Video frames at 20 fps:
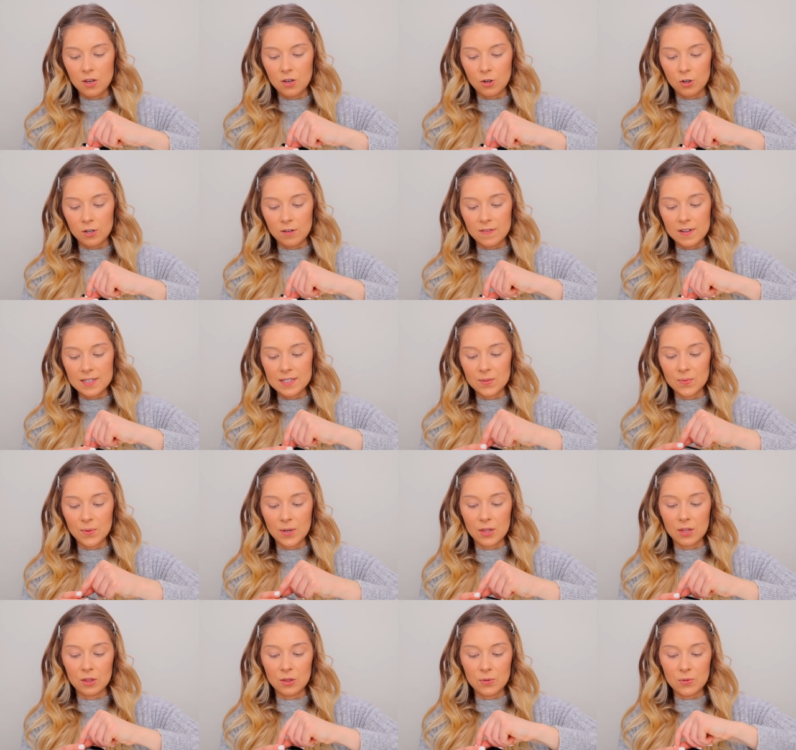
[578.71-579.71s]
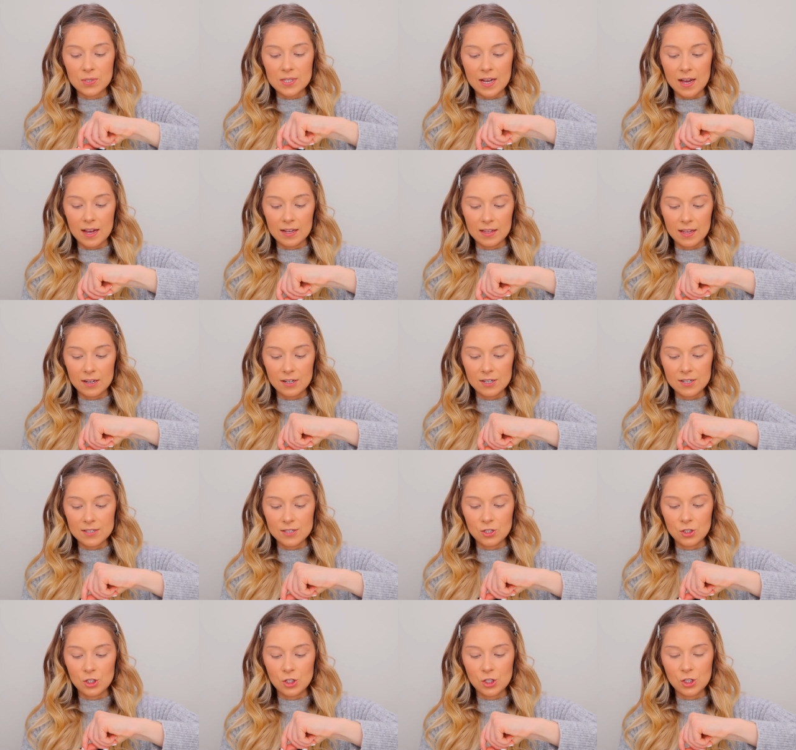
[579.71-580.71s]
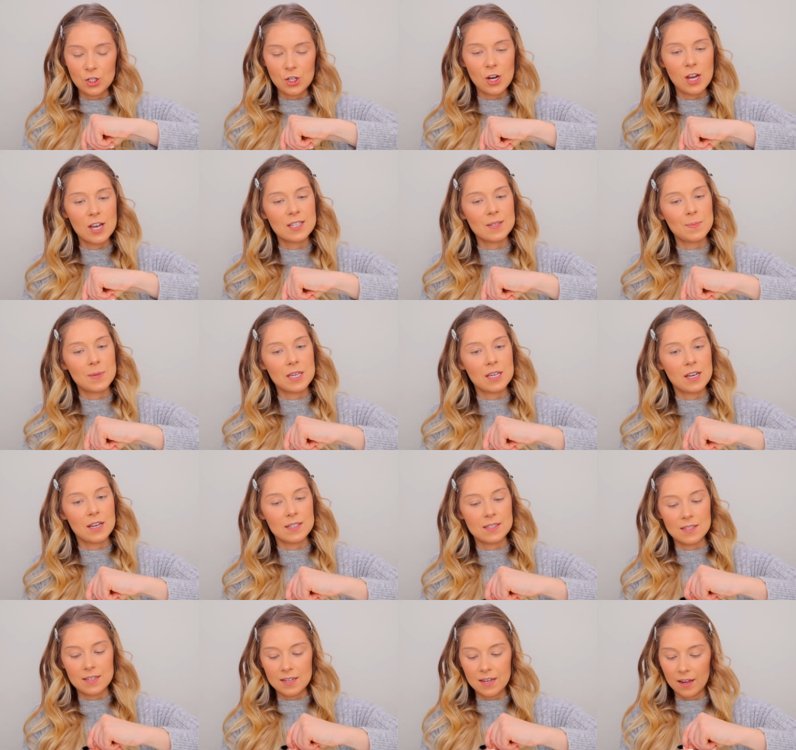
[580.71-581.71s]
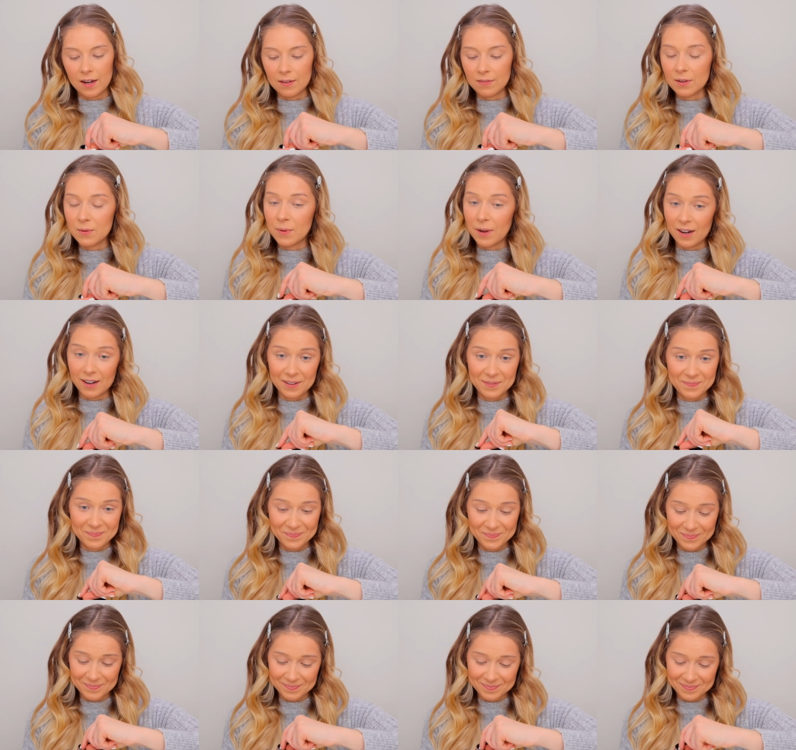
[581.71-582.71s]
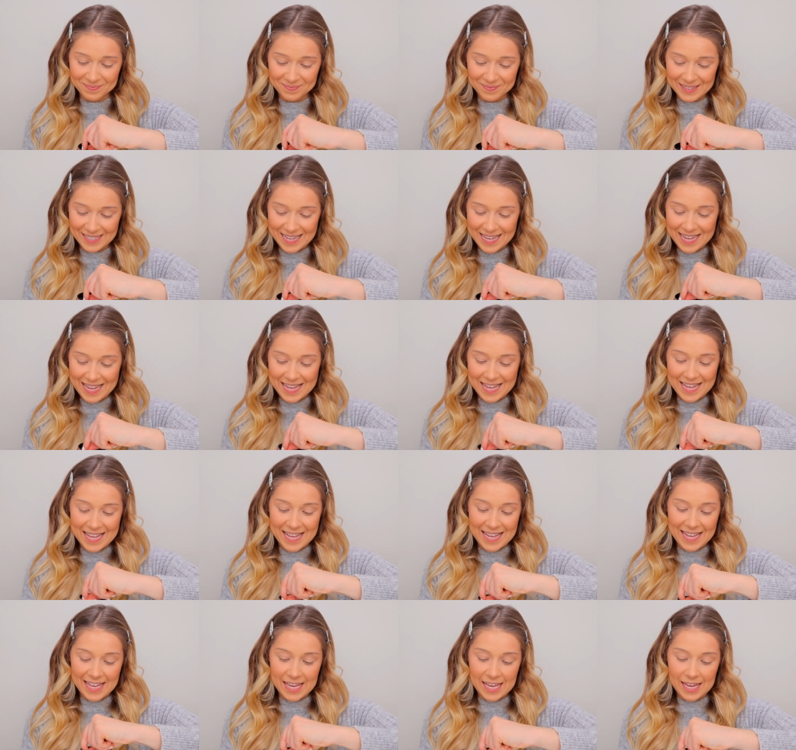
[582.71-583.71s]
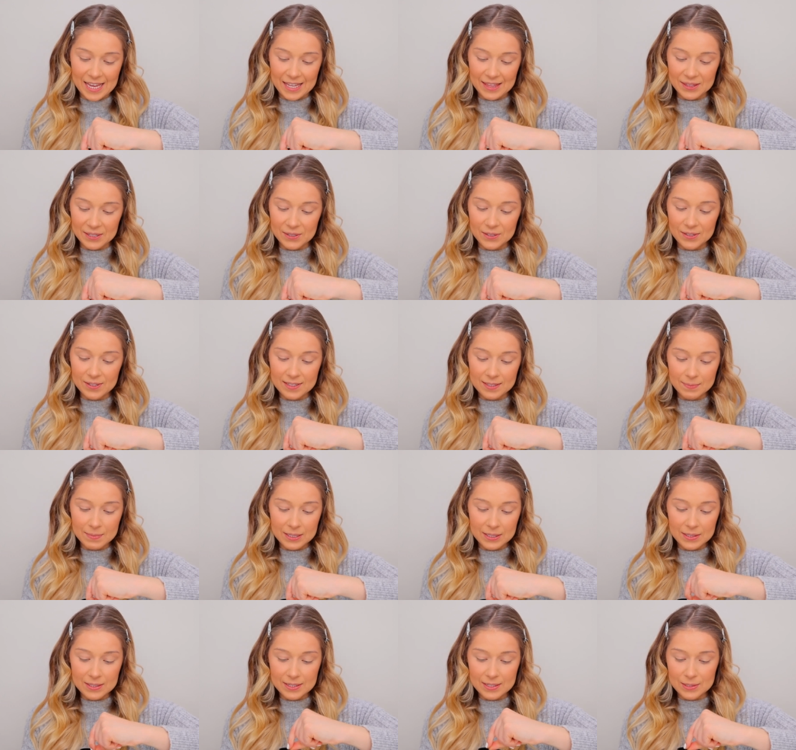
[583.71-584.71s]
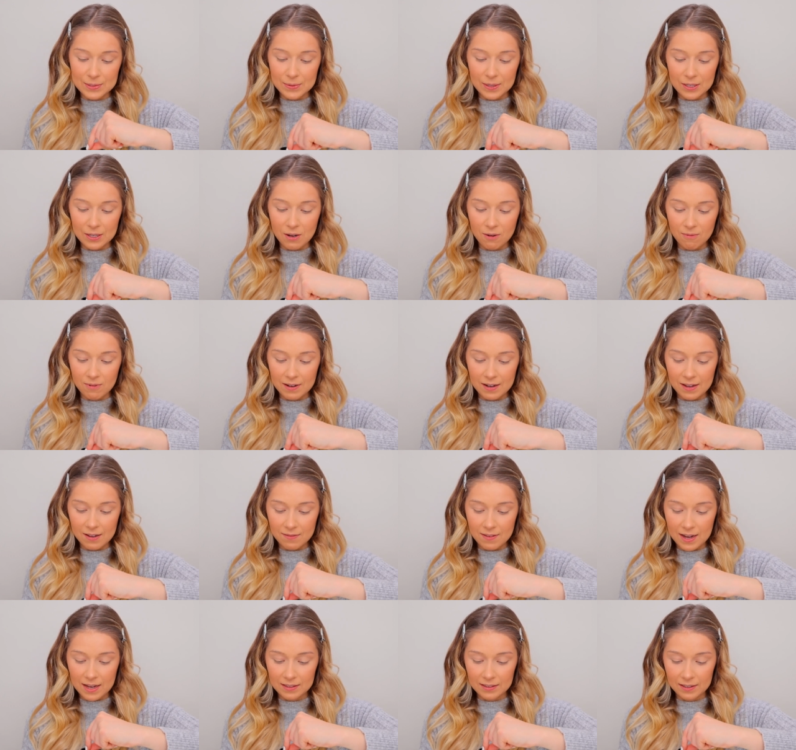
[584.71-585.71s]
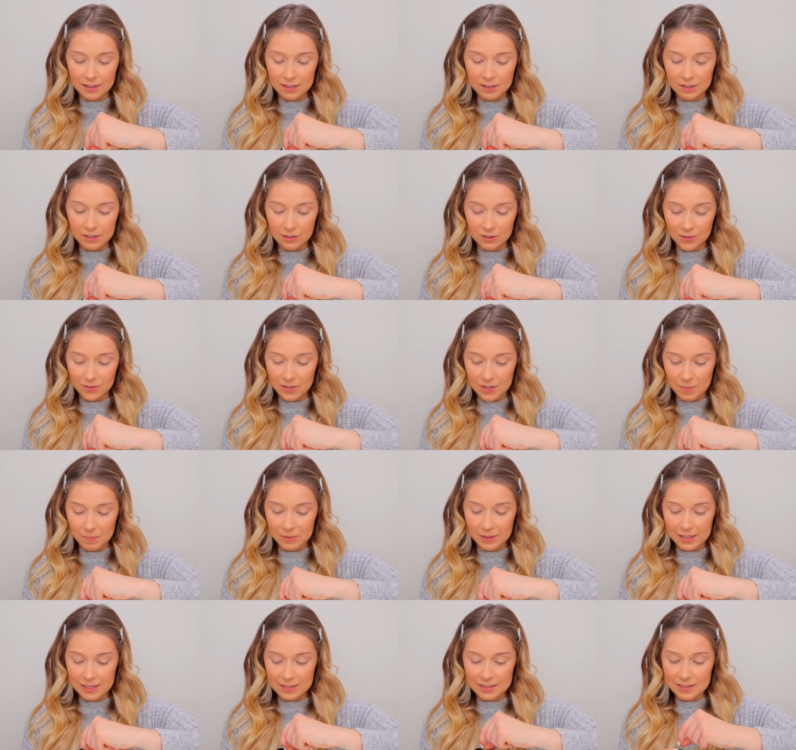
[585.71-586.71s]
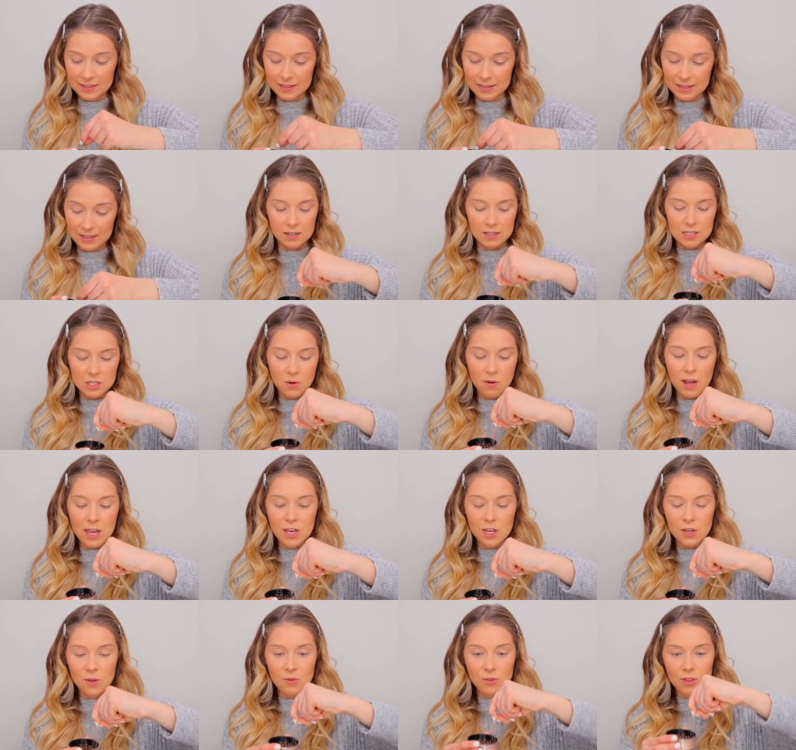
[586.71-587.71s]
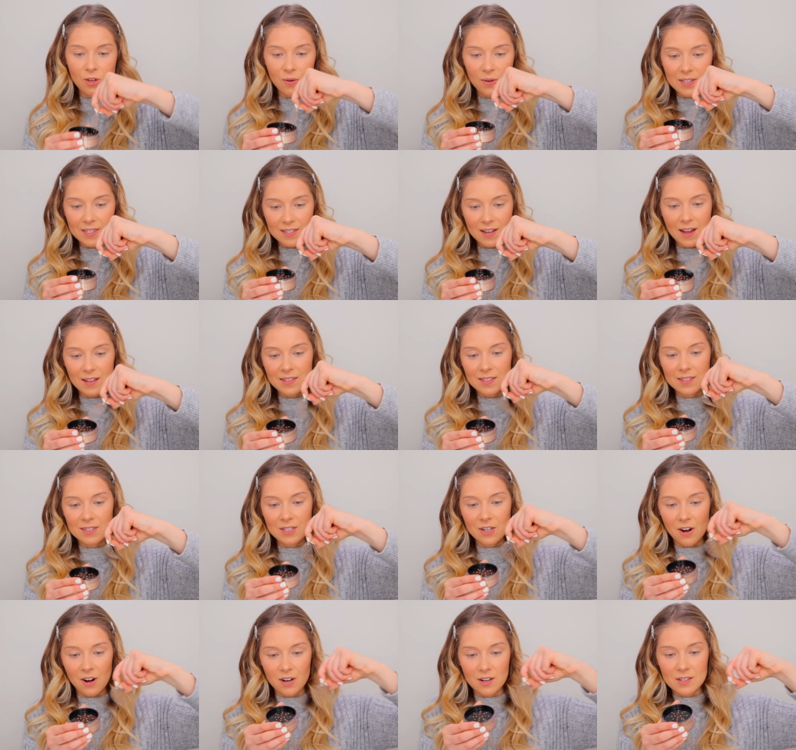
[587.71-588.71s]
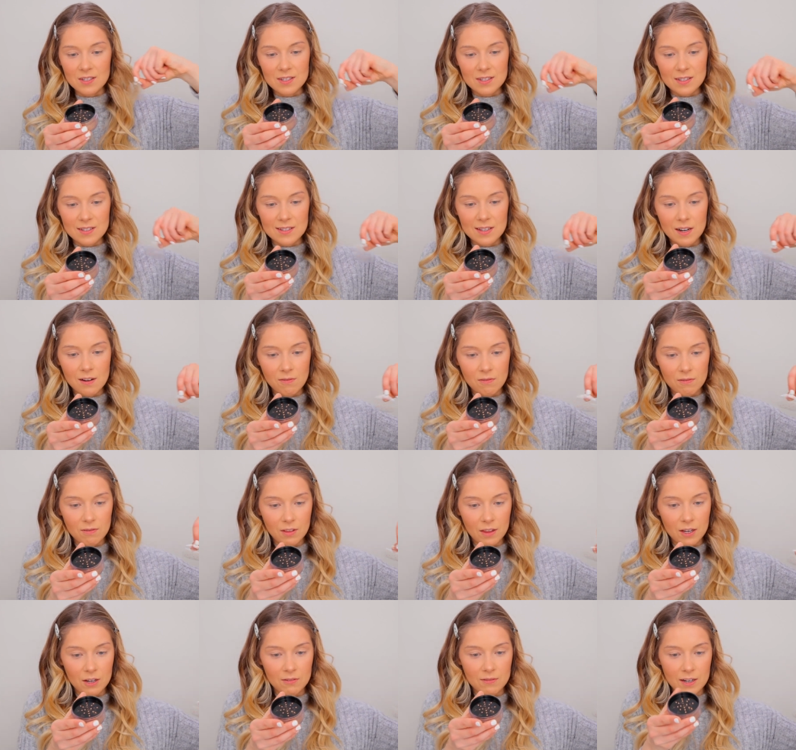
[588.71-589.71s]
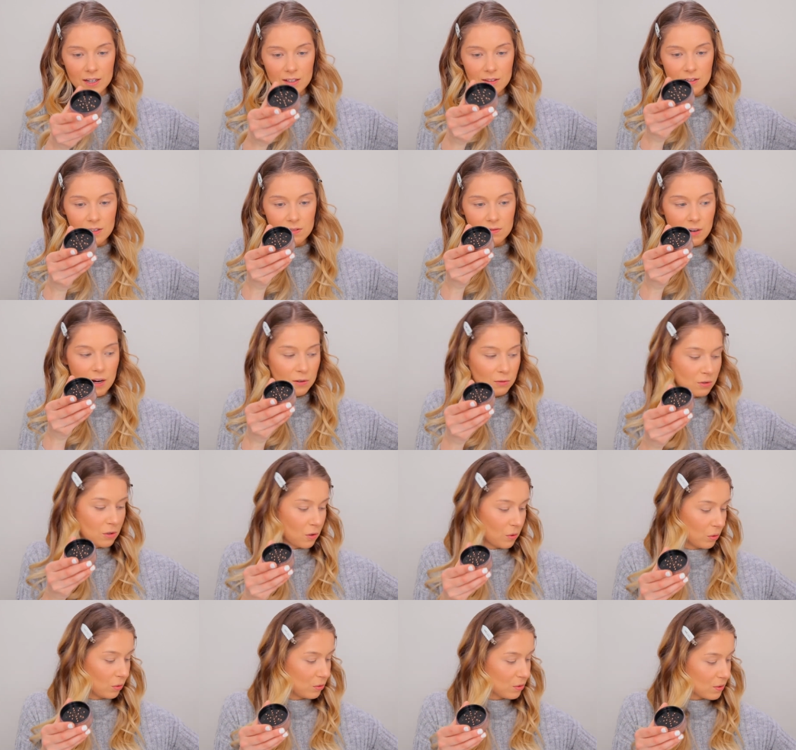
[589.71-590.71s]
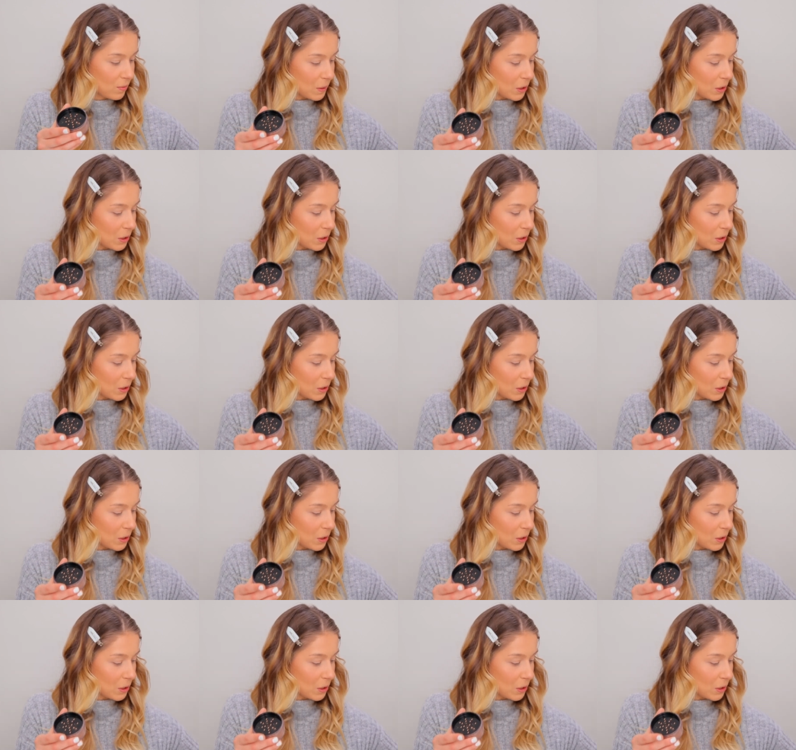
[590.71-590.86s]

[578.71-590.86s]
nervous with loose highlighters just because they get everywhere. And goodness, my goodness, do I not want to have highlighter all over the place. It's quite cute though. It's got stars instead of like regular round holes,